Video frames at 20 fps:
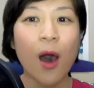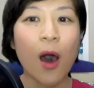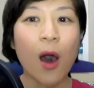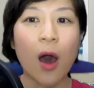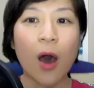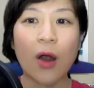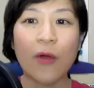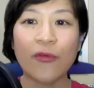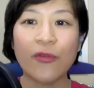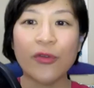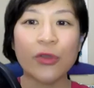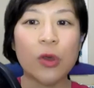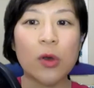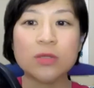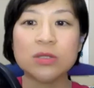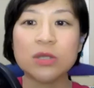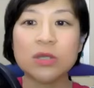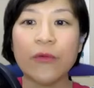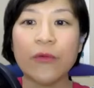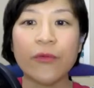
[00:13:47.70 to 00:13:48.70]
or for
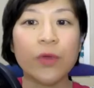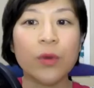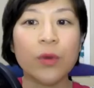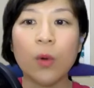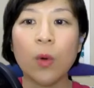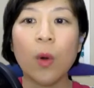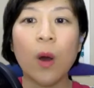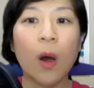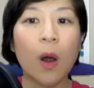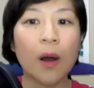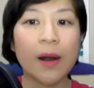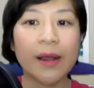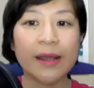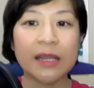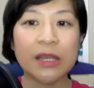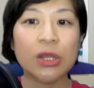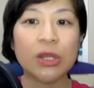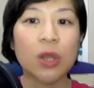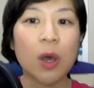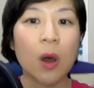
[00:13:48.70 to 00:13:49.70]
those of you who
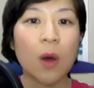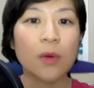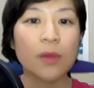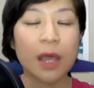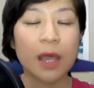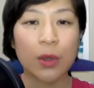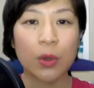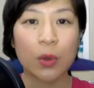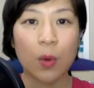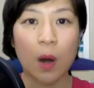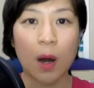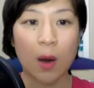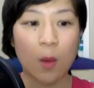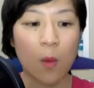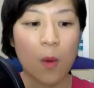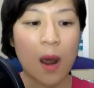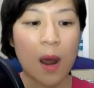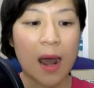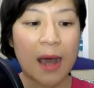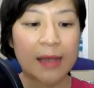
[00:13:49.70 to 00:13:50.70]
already know that you are
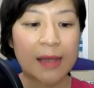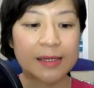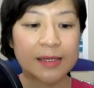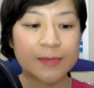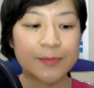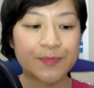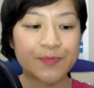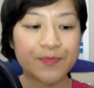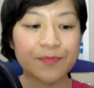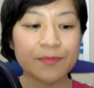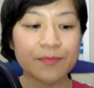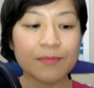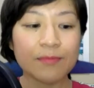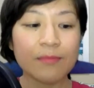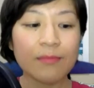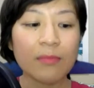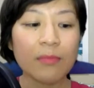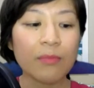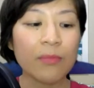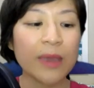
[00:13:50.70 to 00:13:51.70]
one.
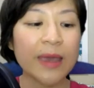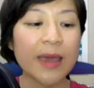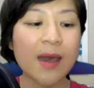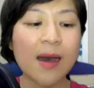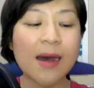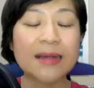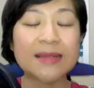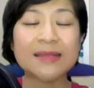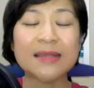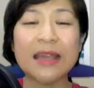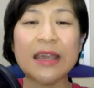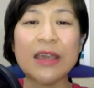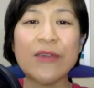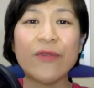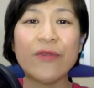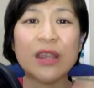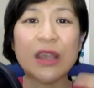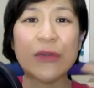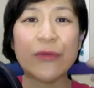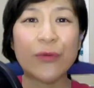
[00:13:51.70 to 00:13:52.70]
Because
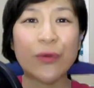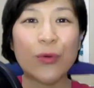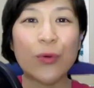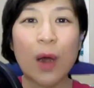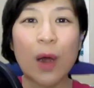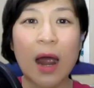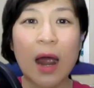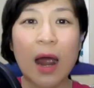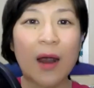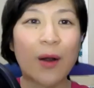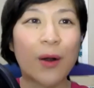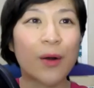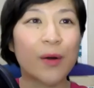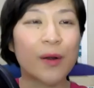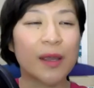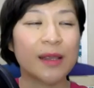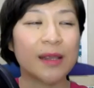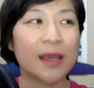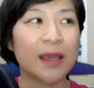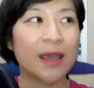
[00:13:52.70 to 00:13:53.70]
even if you are
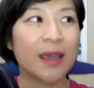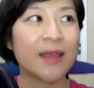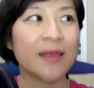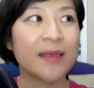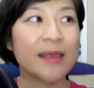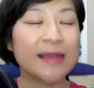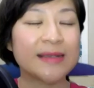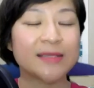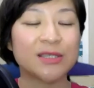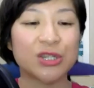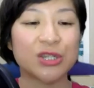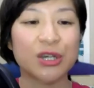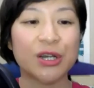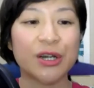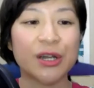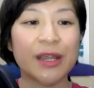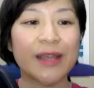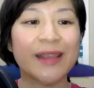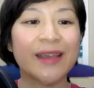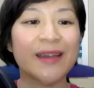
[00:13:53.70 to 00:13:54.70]
already in this
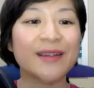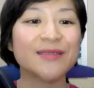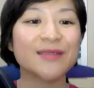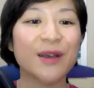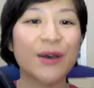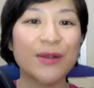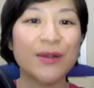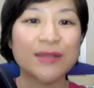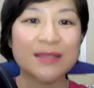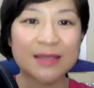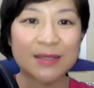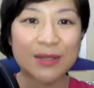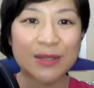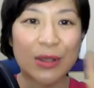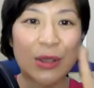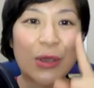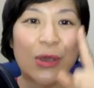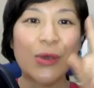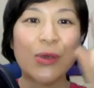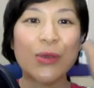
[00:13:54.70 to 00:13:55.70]
journey, there is
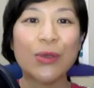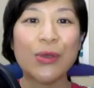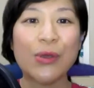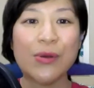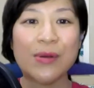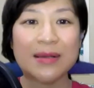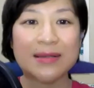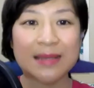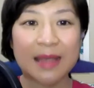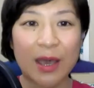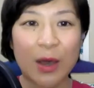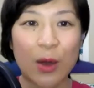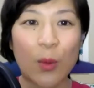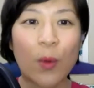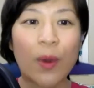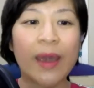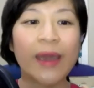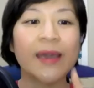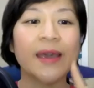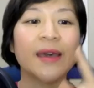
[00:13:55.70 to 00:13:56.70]
continuously
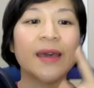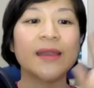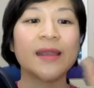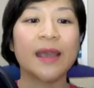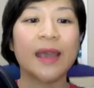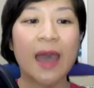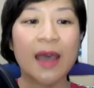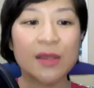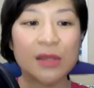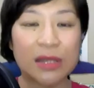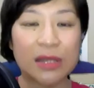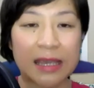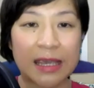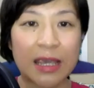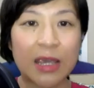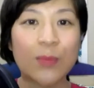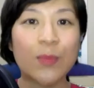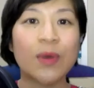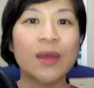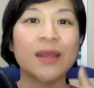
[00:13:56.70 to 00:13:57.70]
awakening and
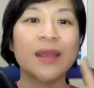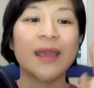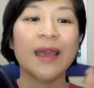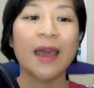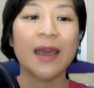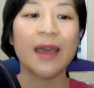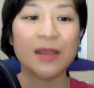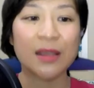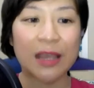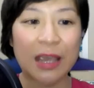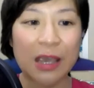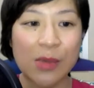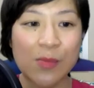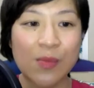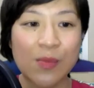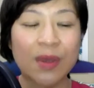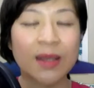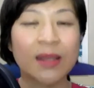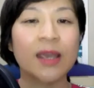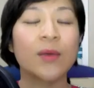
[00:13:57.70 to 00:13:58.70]
deepening and
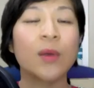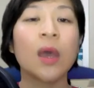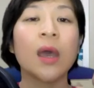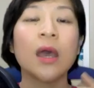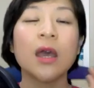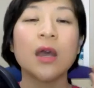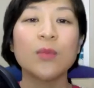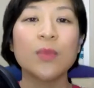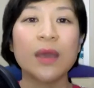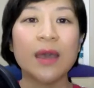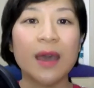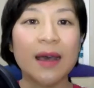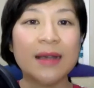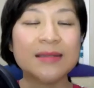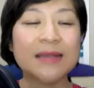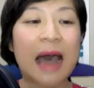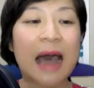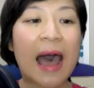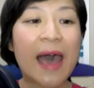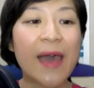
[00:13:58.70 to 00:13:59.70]
deepening.
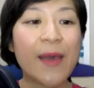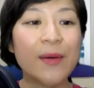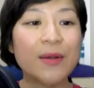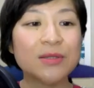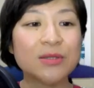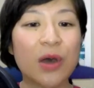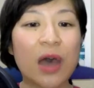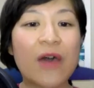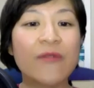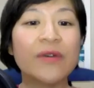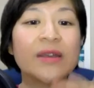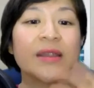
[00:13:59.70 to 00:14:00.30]
Because I also have